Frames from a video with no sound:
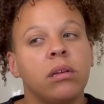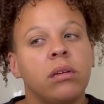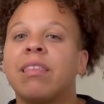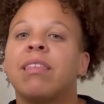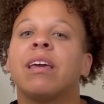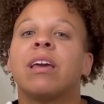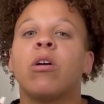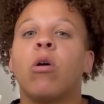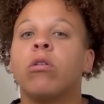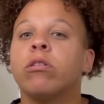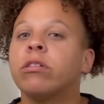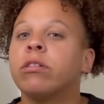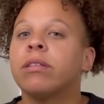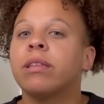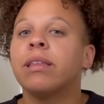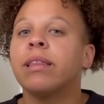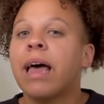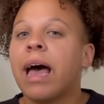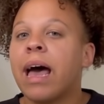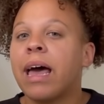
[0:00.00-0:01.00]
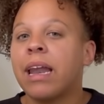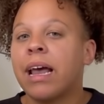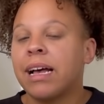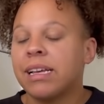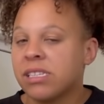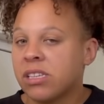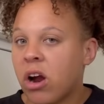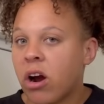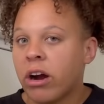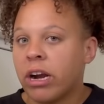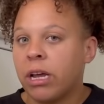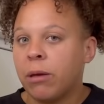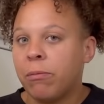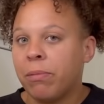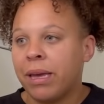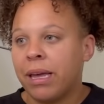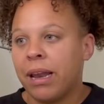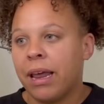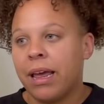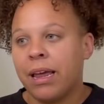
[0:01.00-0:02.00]
Anything older than that has already
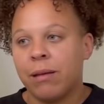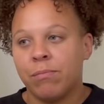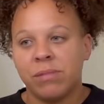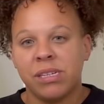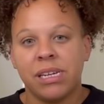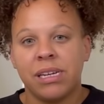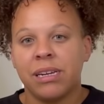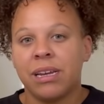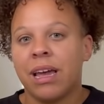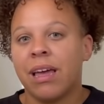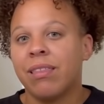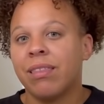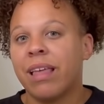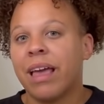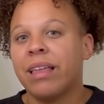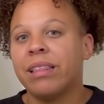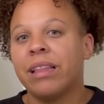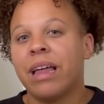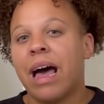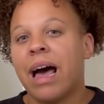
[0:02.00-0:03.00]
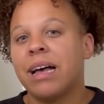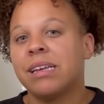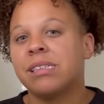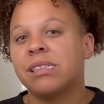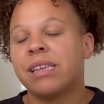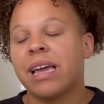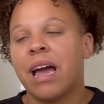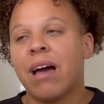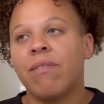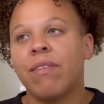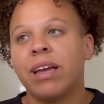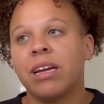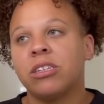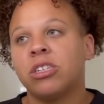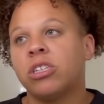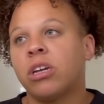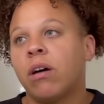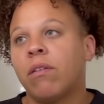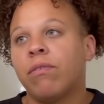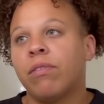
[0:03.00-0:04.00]
been emptied and they last, they have like a
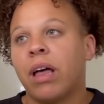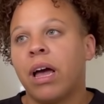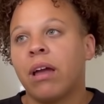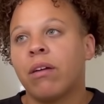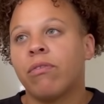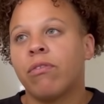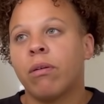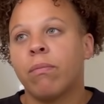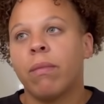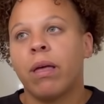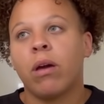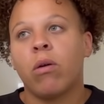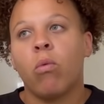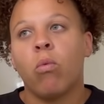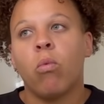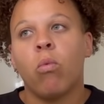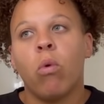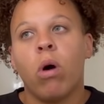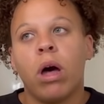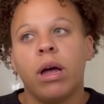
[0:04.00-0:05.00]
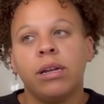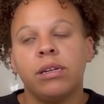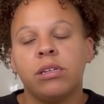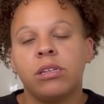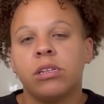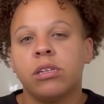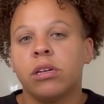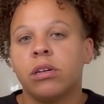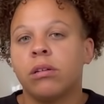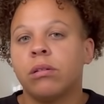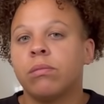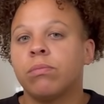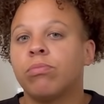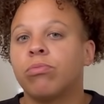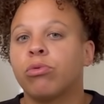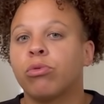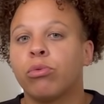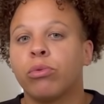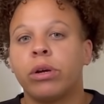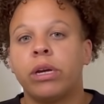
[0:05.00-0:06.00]
shelf life from like one to
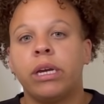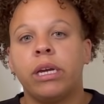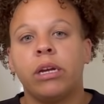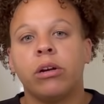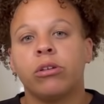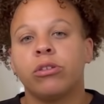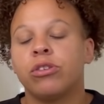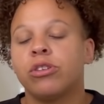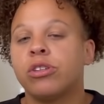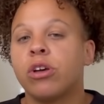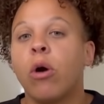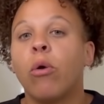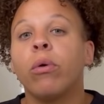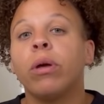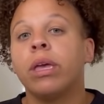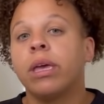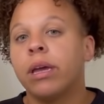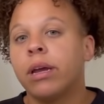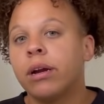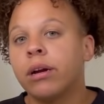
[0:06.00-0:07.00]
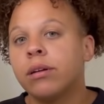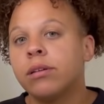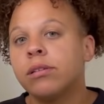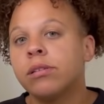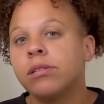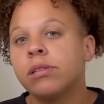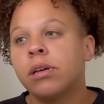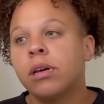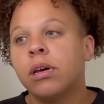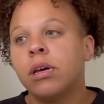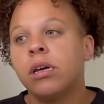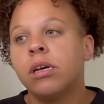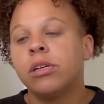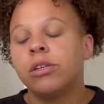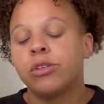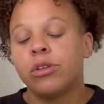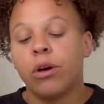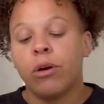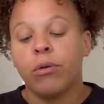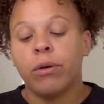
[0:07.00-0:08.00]
three or so years.
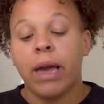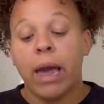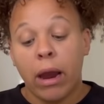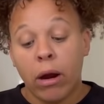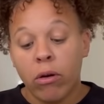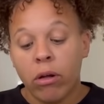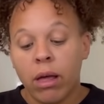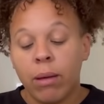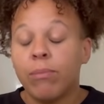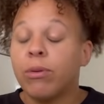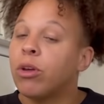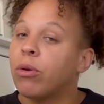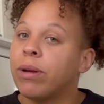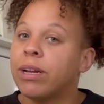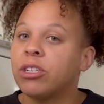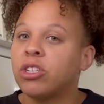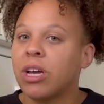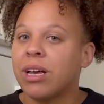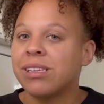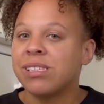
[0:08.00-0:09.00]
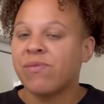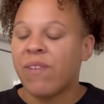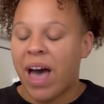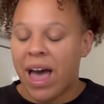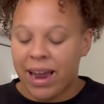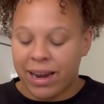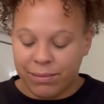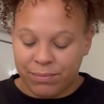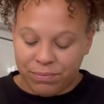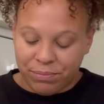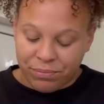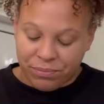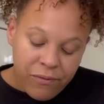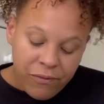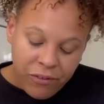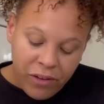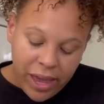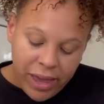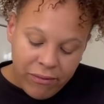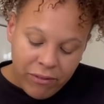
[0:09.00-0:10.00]
So Carol, I'm doing just fine.
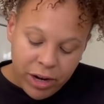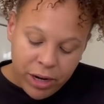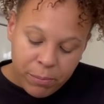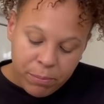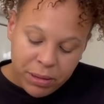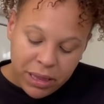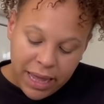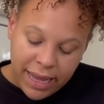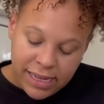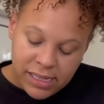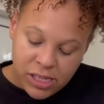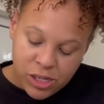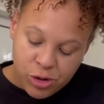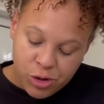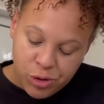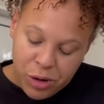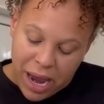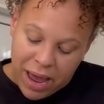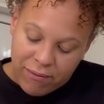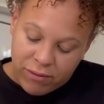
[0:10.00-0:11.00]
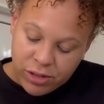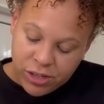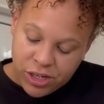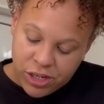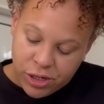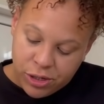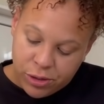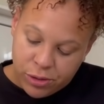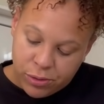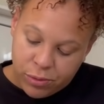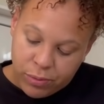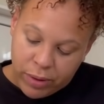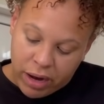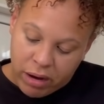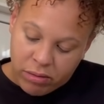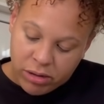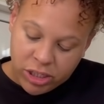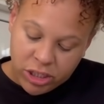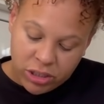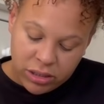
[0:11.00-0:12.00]
Favorite place travel to?
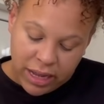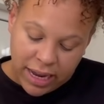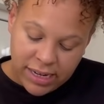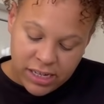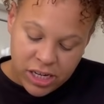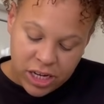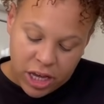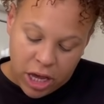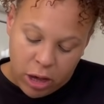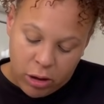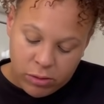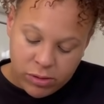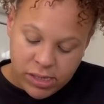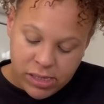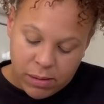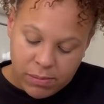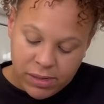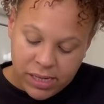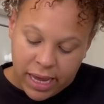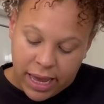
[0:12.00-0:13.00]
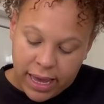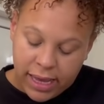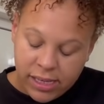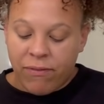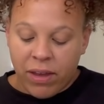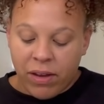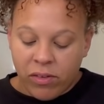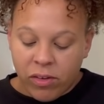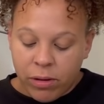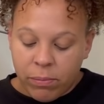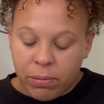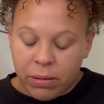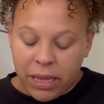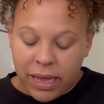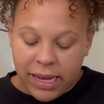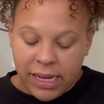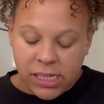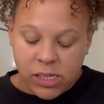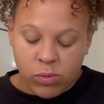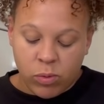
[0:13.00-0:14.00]
Where would you like to go someday? Favorite
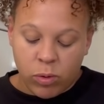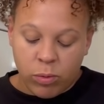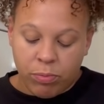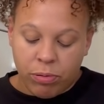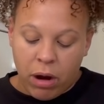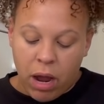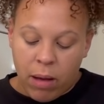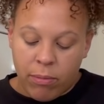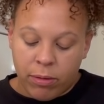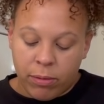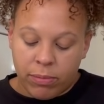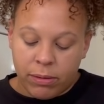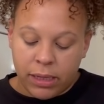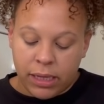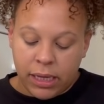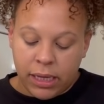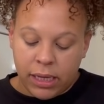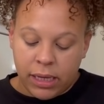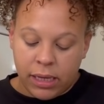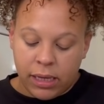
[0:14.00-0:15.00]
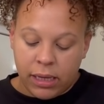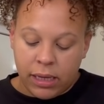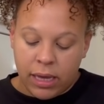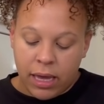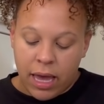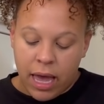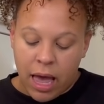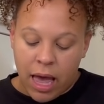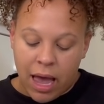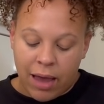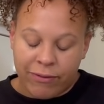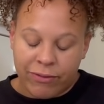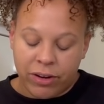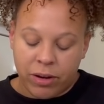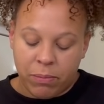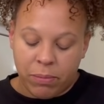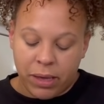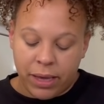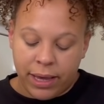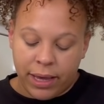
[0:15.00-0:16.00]
place will probably have to
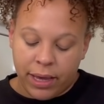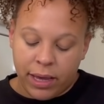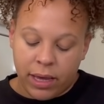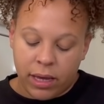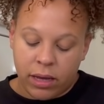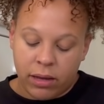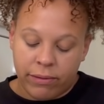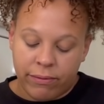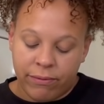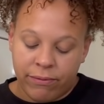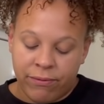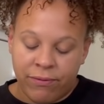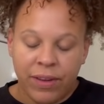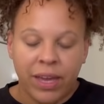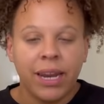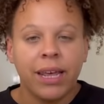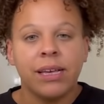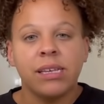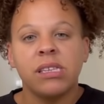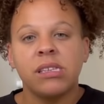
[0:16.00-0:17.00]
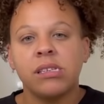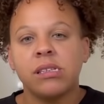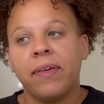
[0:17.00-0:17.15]
be Venice.